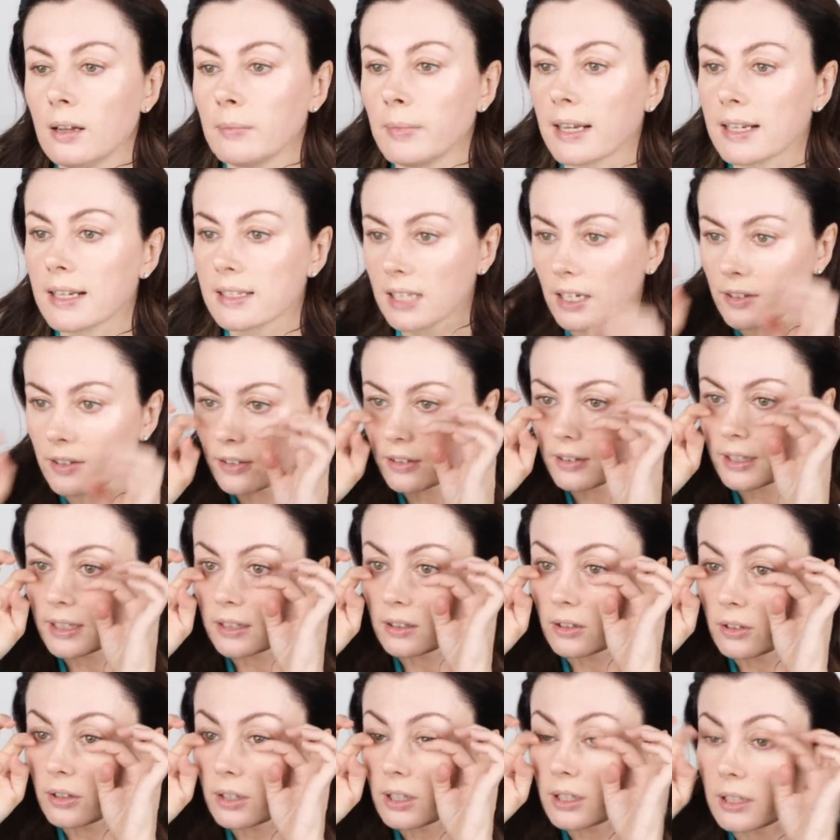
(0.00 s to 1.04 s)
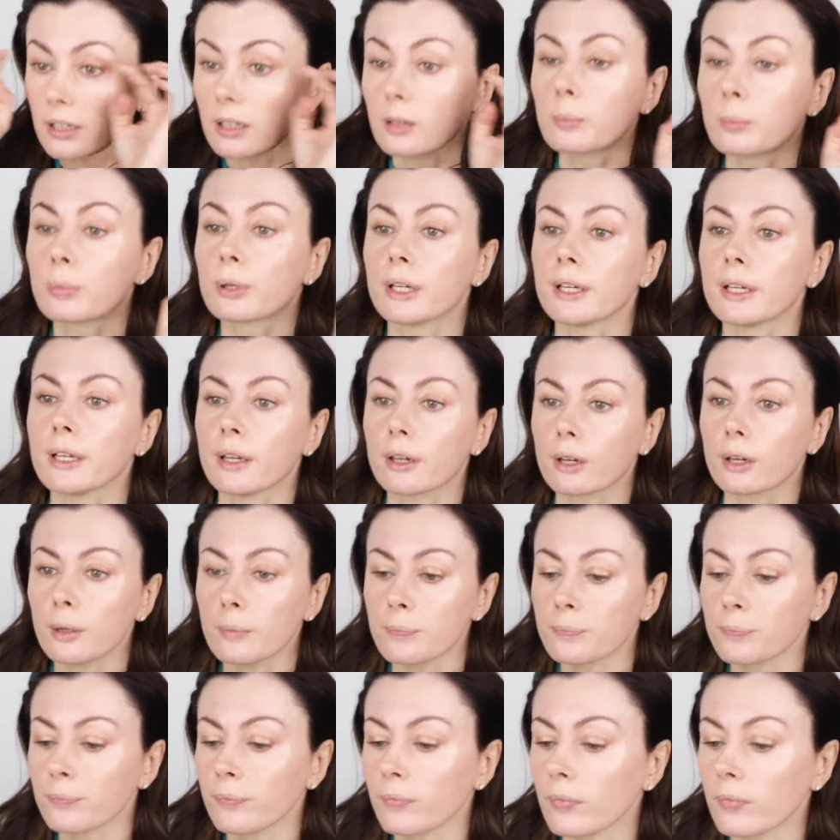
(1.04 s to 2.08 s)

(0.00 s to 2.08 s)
makes everything look a little prettier.